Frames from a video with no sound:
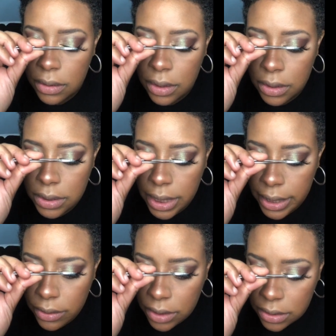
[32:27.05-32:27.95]
look
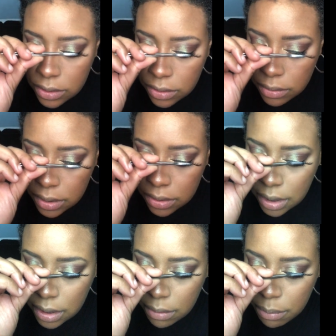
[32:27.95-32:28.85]
down into it
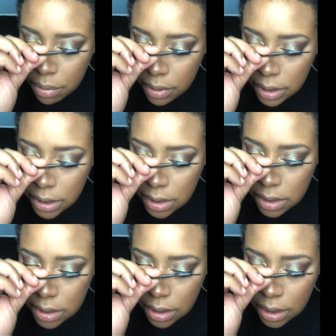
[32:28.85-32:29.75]
and
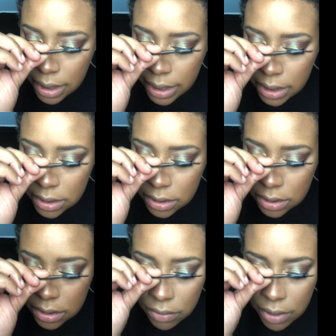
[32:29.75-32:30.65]
place the
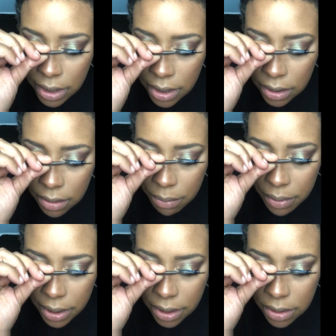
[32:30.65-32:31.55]
lash right at the
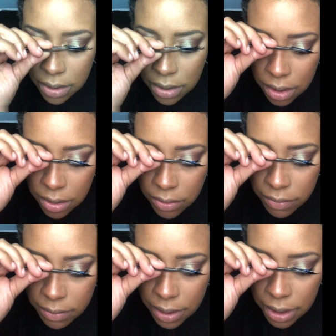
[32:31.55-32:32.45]
base of
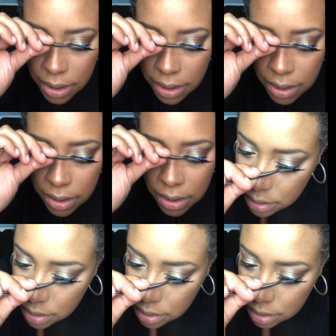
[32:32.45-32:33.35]
my
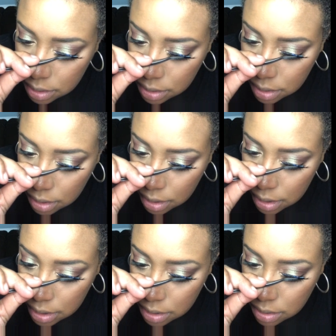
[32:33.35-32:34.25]
placing the
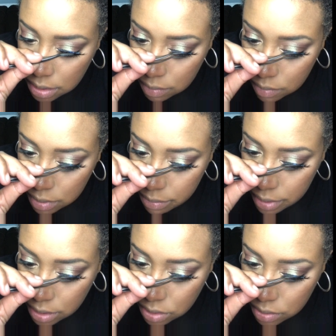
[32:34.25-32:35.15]
lash. I want to
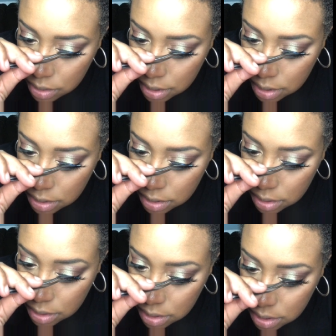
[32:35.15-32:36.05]
make sure that it
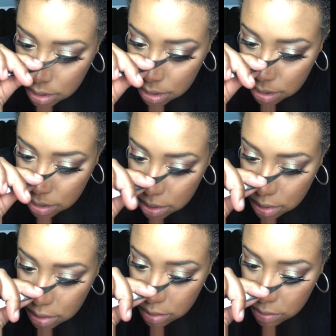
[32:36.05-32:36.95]
sticks
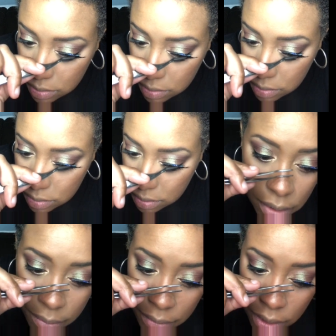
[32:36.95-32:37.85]
to
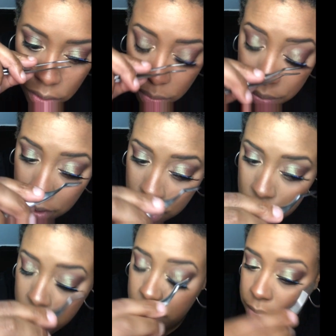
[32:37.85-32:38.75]
the middle part
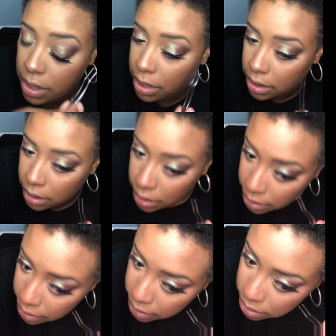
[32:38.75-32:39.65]
of my
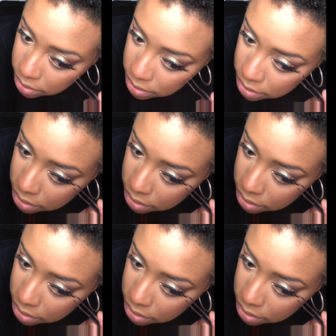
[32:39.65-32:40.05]
lash.